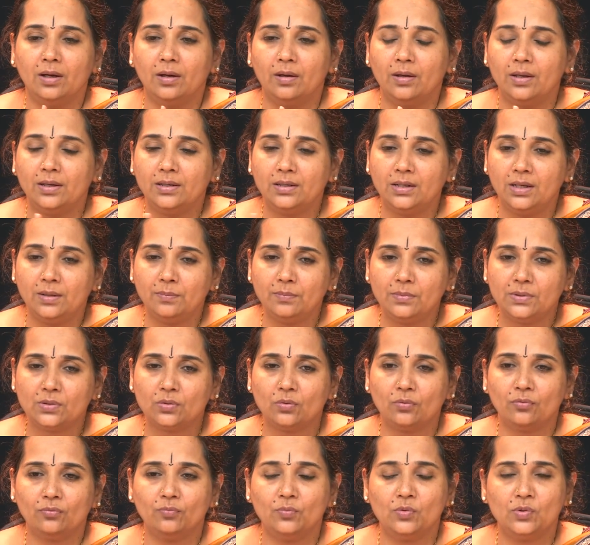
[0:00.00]
attempts
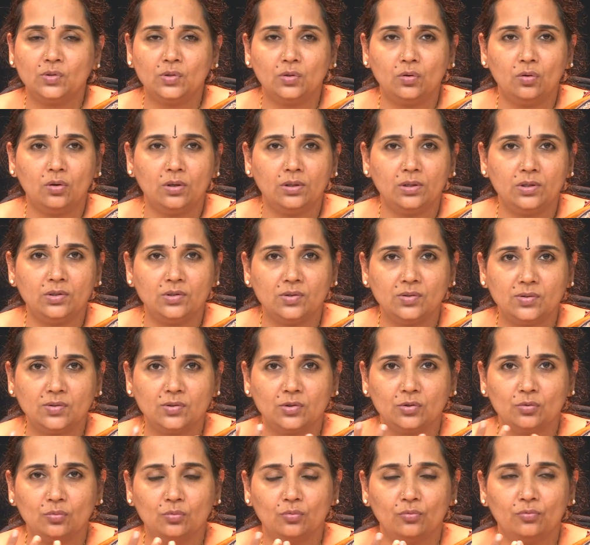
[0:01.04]
of musicologists
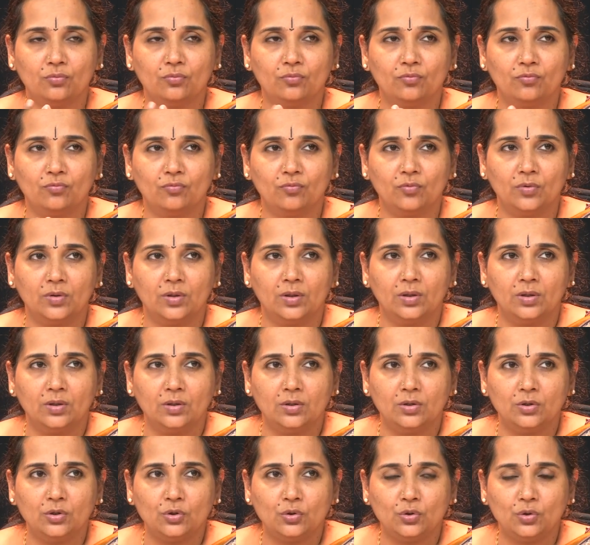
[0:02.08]
to
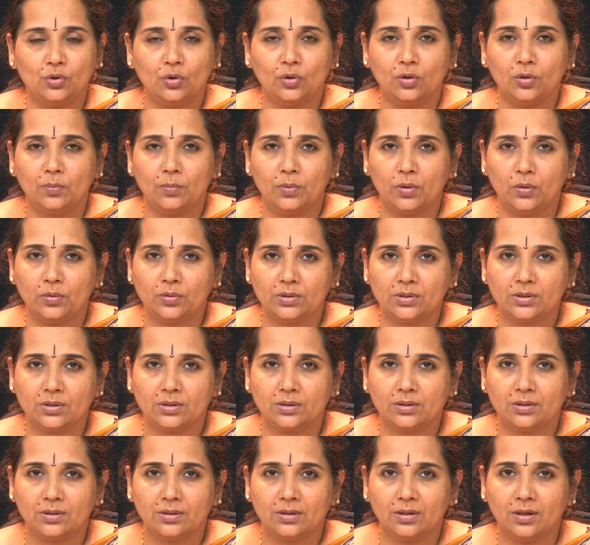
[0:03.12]
talk about
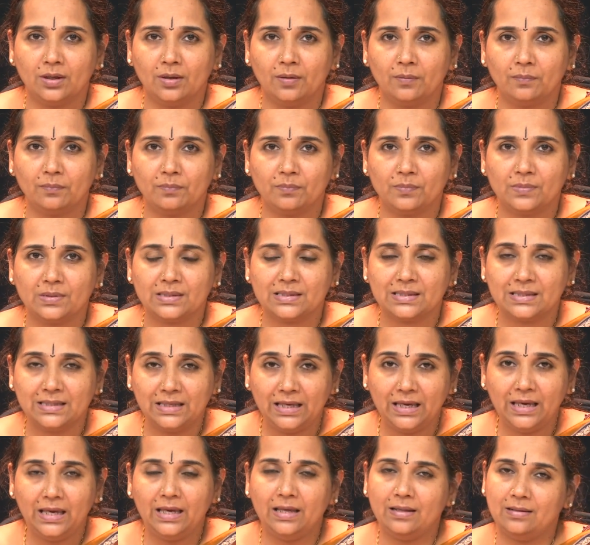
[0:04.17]

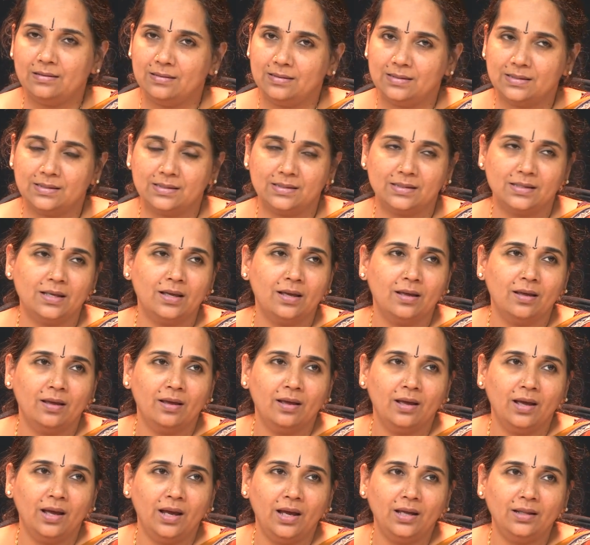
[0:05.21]
scales
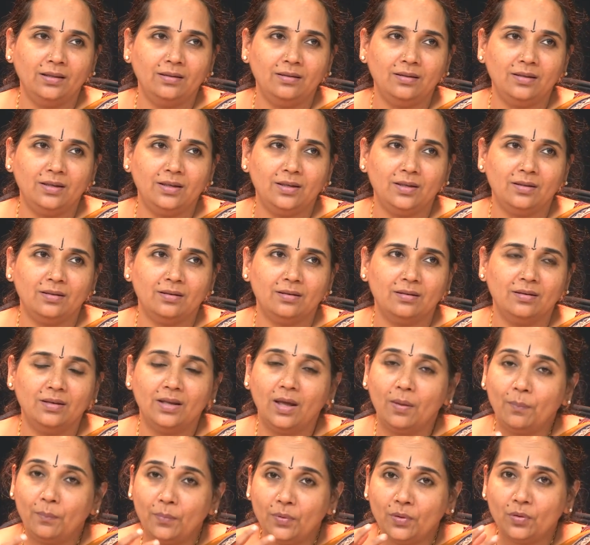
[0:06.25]
and the
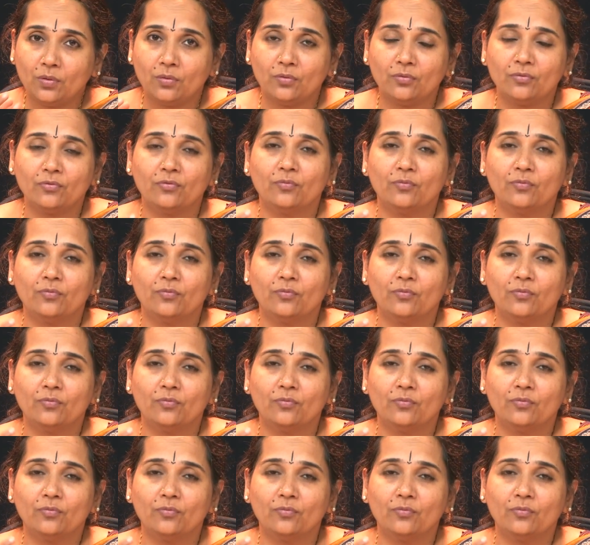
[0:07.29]
number of